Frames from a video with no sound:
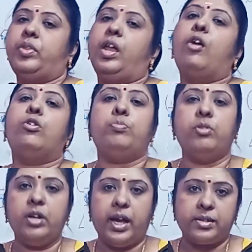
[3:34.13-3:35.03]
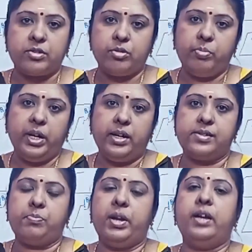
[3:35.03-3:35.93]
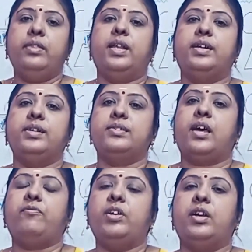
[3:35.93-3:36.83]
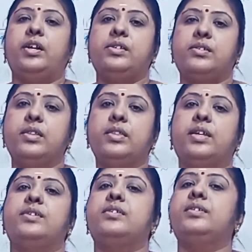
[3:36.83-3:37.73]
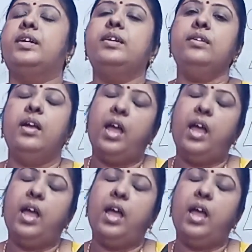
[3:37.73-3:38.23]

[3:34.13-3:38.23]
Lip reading: the output has to be displayed, that is, after addition the resultant